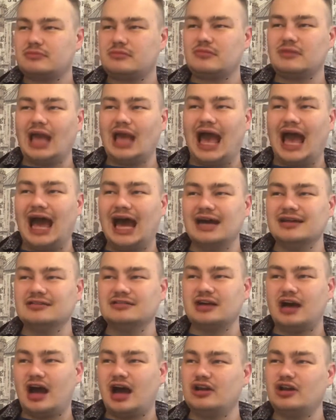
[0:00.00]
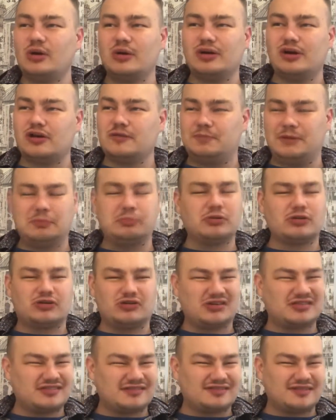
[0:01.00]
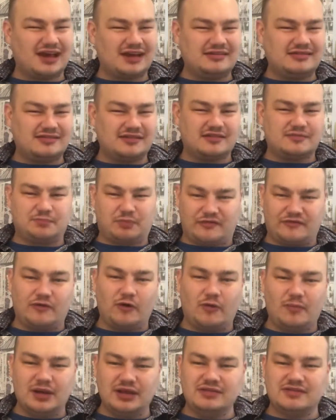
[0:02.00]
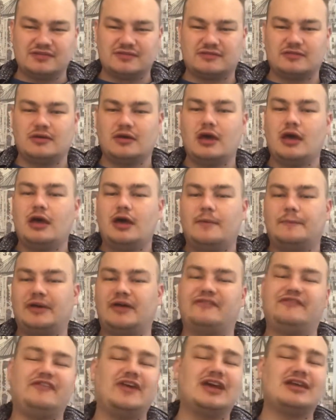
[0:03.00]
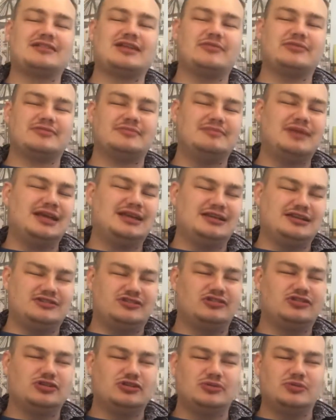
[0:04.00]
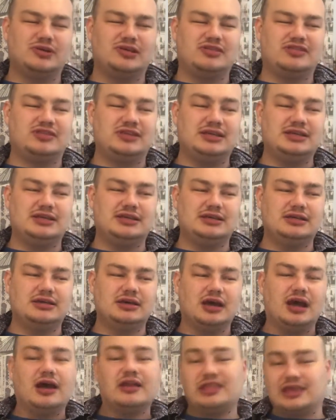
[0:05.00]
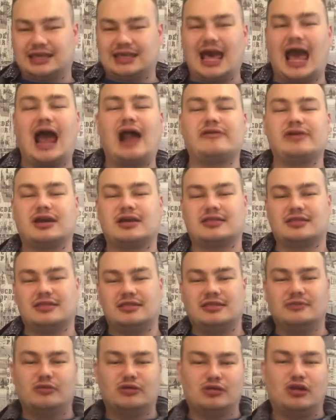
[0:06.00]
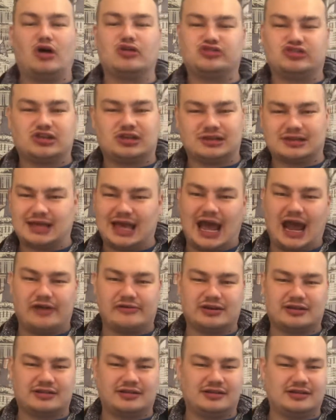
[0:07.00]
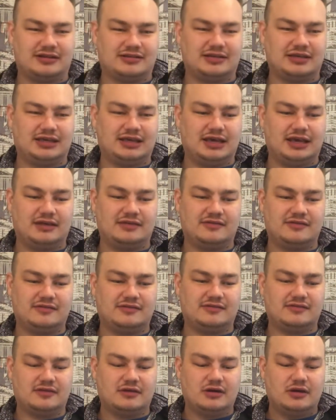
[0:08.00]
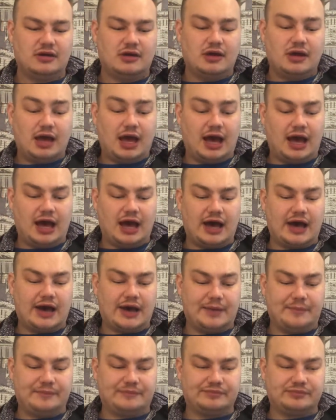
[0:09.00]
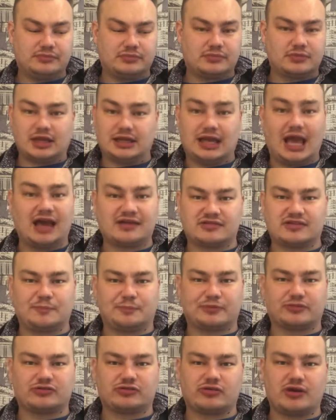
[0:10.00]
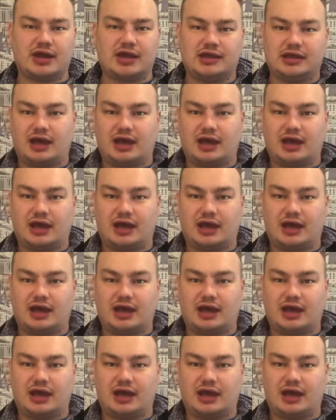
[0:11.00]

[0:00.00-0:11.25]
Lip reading: And I know a lot of people criticise his performance, but I think that was mainly to do with the character, the more logical character that he is, that he has to portray.